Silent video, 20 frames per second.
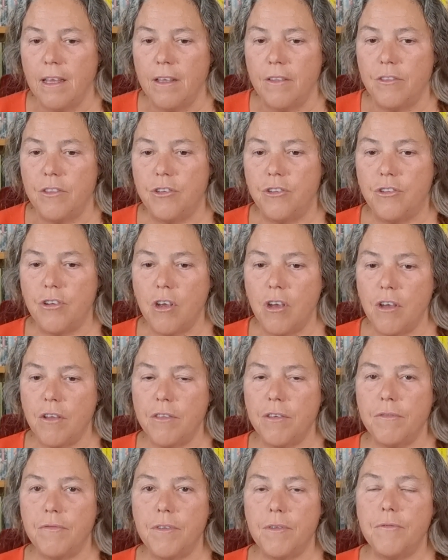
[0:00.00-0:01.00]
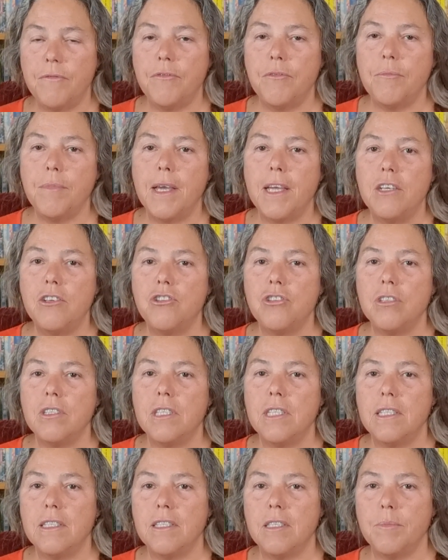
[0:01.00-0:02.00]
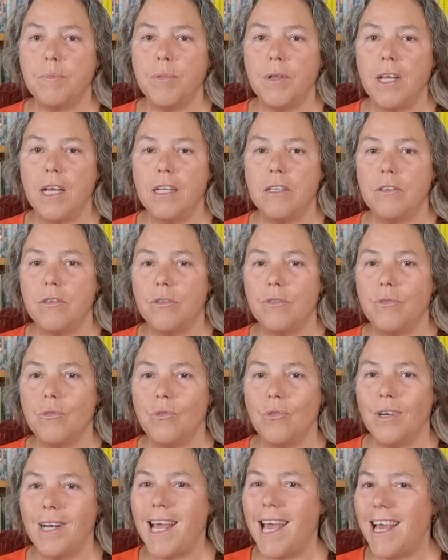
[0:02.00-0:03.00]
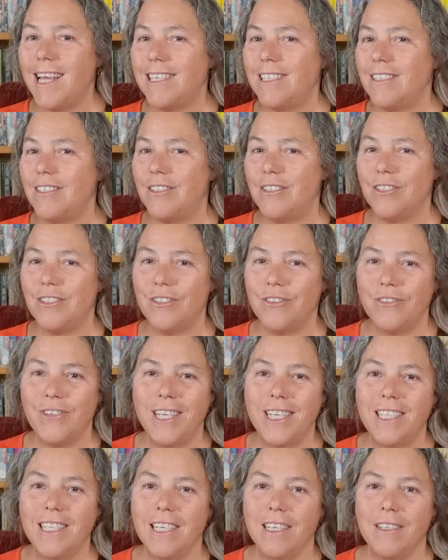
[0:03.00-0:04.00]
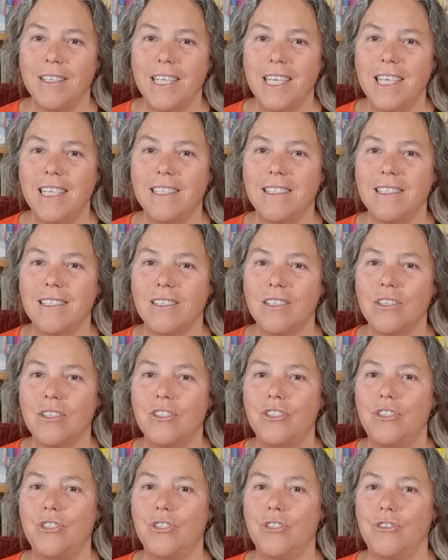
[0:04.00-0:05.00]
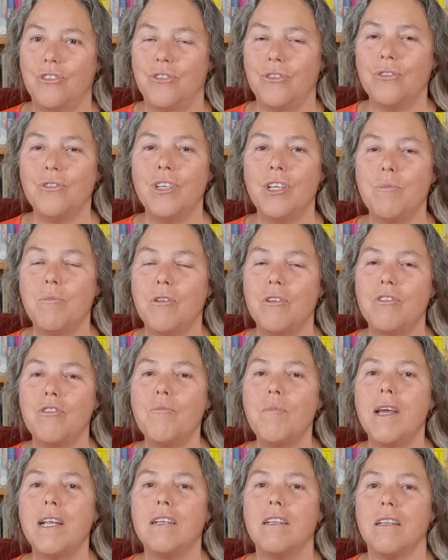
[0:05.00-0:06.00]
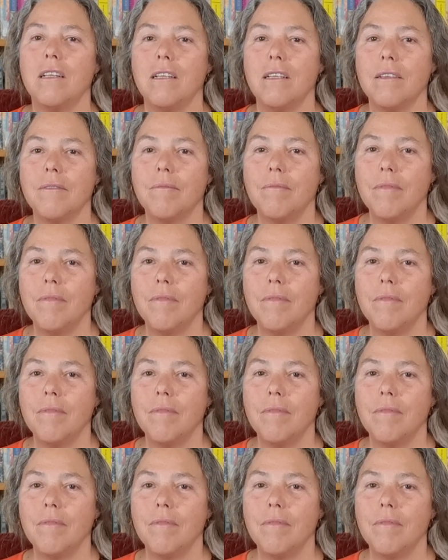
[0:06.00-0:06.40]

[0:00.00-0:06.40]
The dearth of information that is supplied to Thorn and to the reader is truly monumental.